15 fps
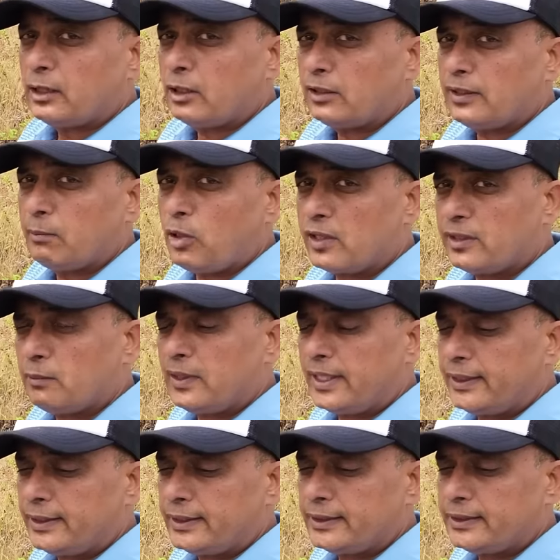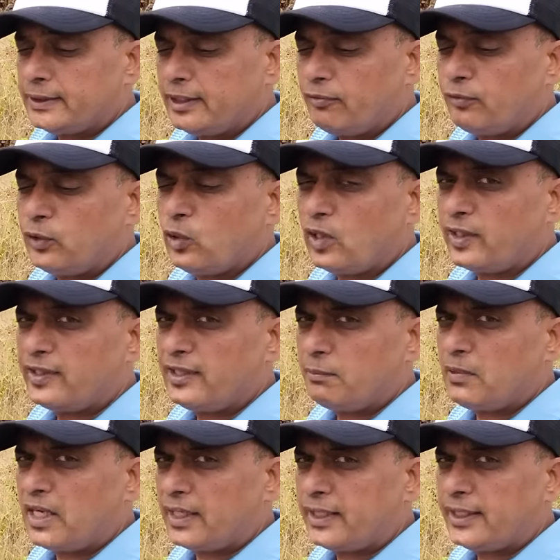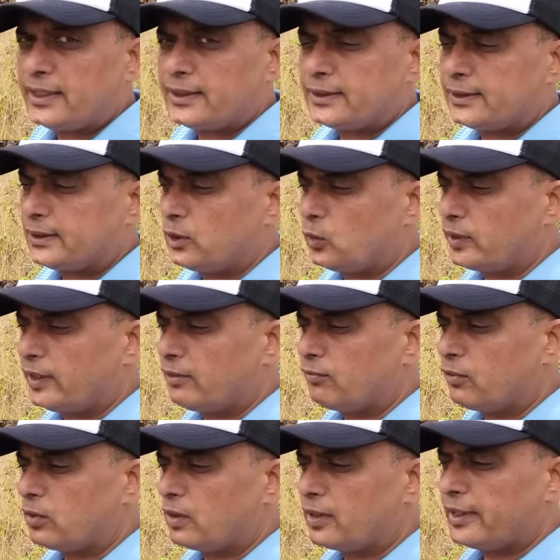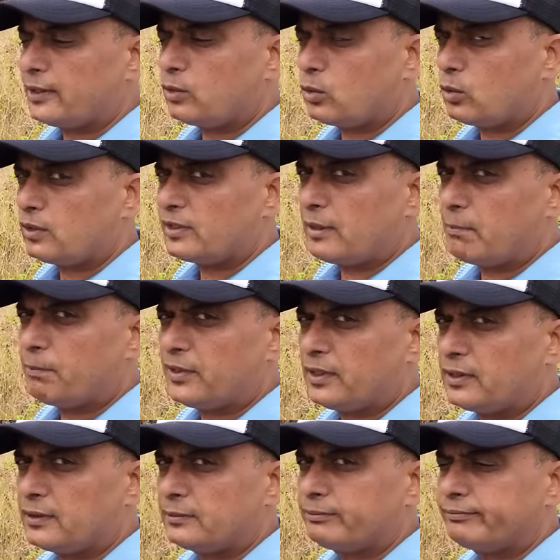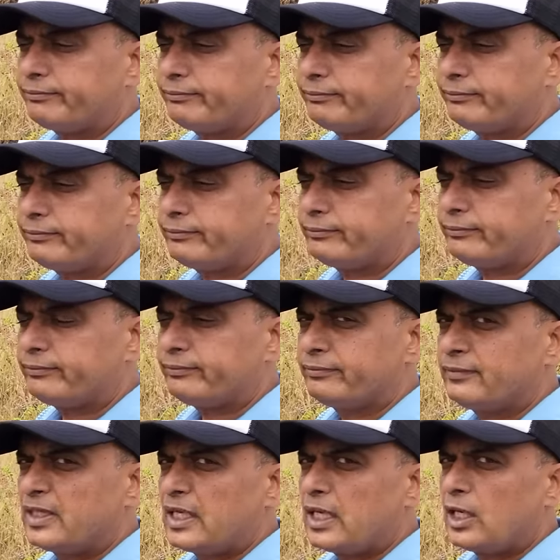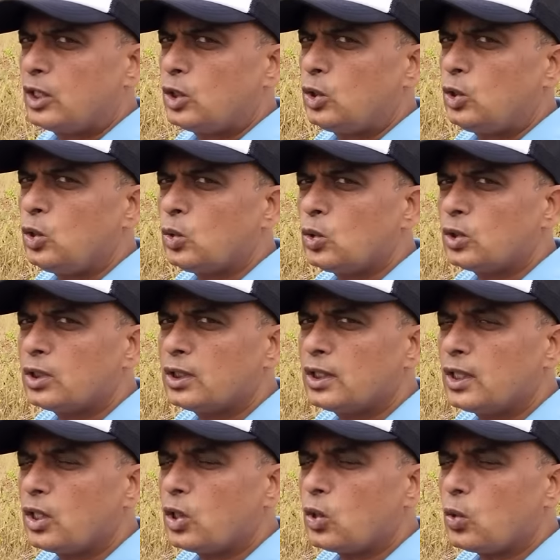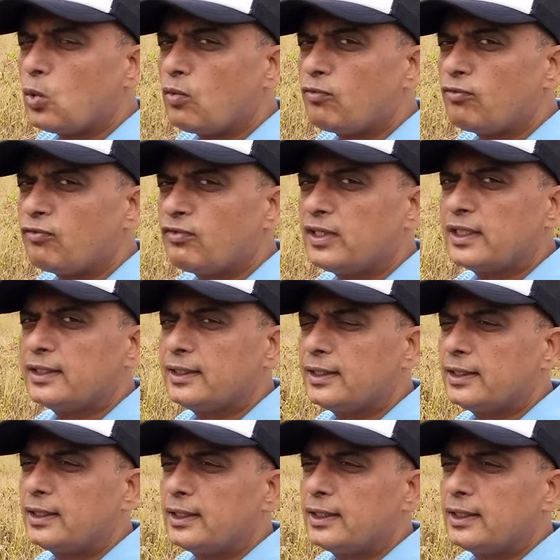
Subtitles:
The bottom line is, if you are in the market looking for a retro thumper, look no further.